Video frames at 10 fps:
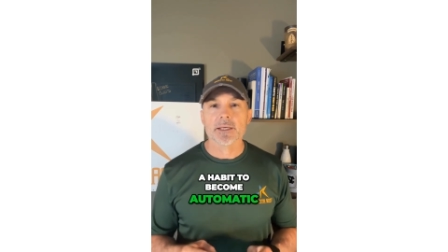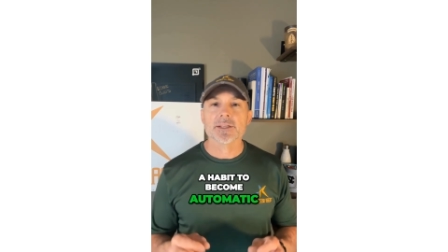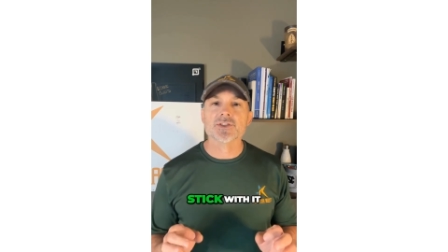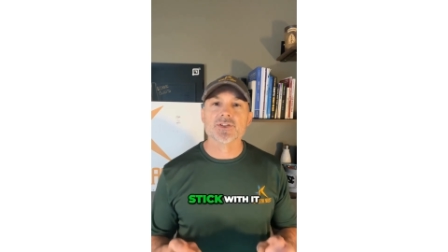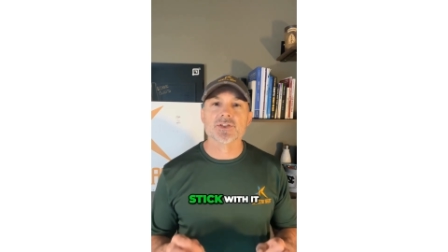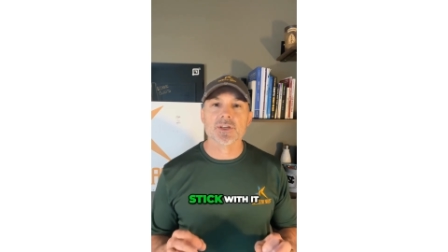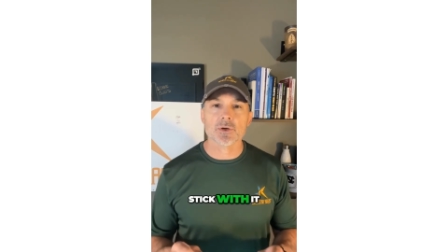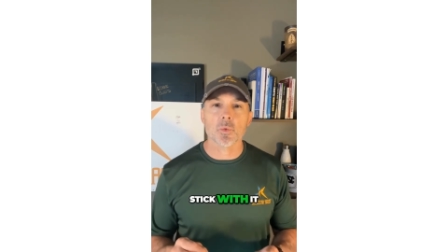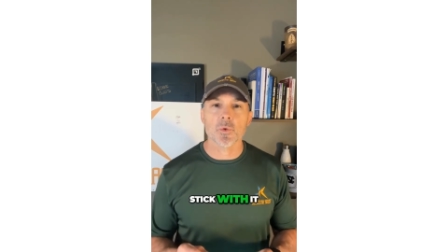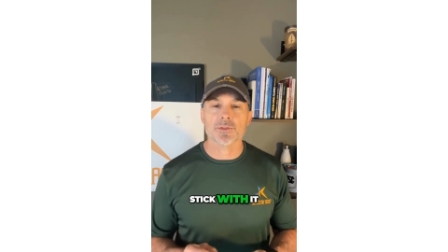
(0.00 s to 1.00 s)

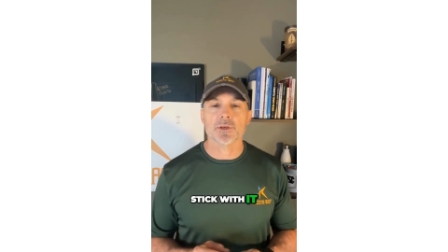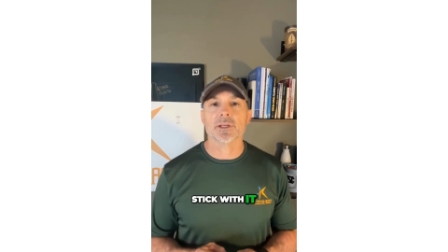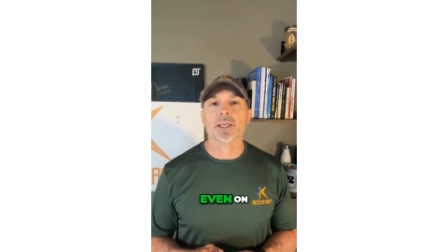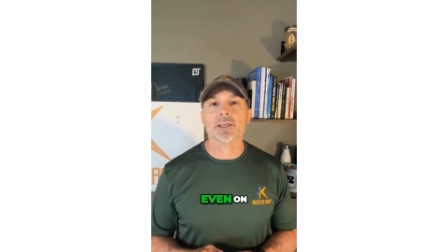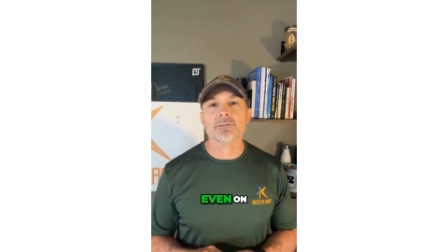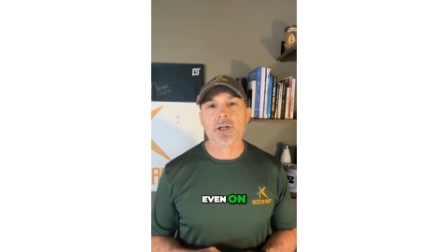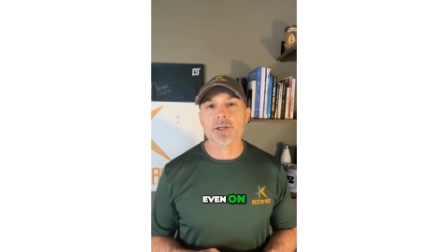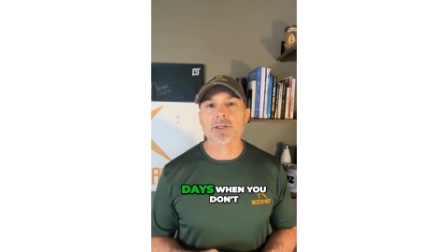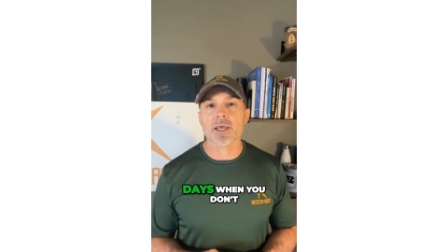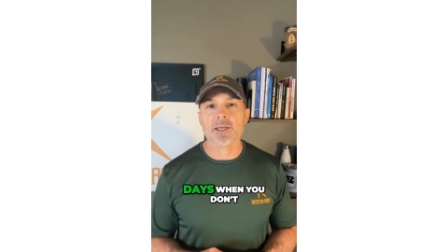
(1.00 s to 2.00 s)
Stick with it, even
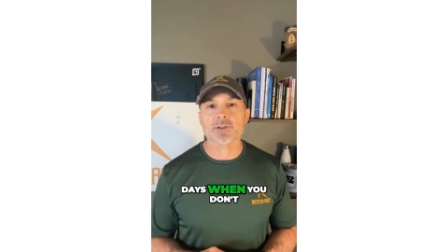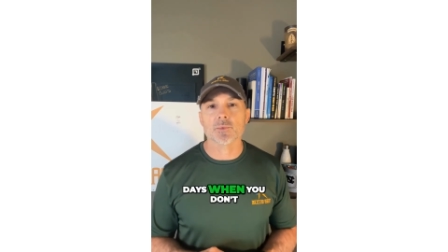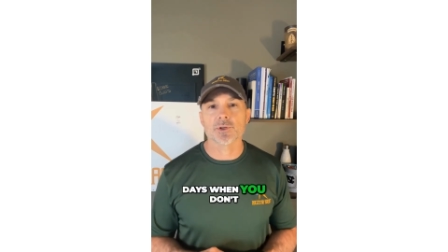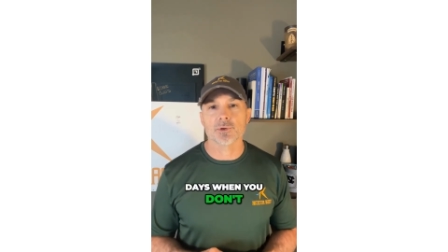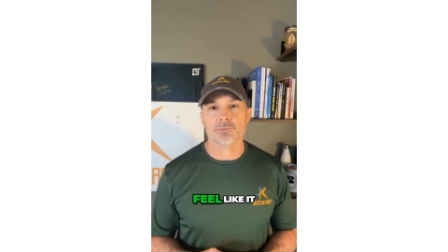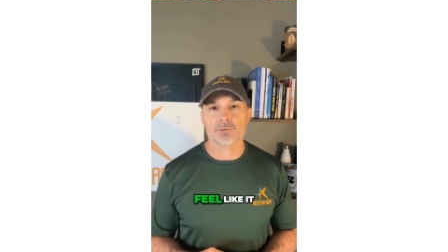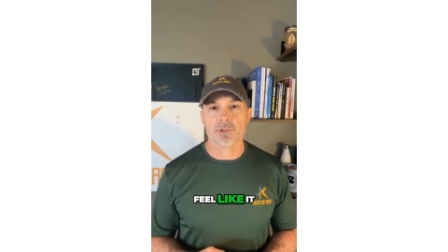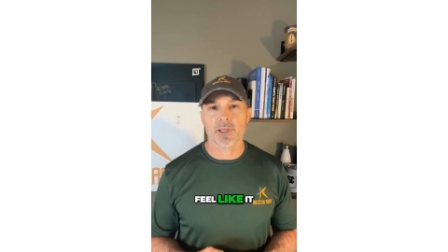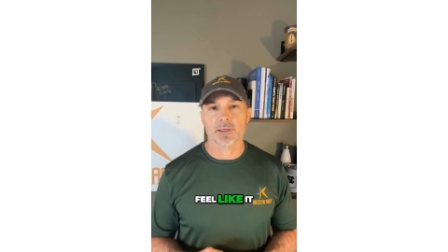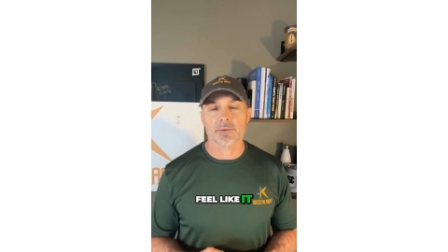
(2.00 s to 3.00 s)
on days when you don't feel
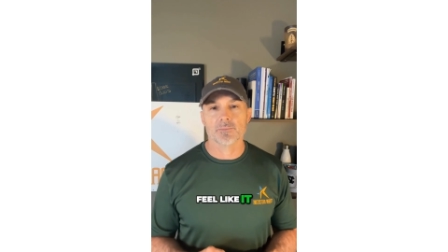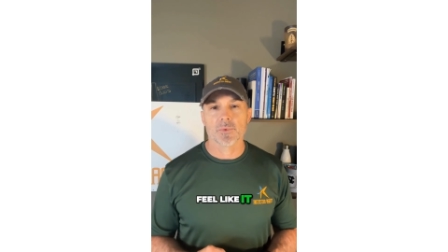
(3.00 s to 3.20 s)
like it.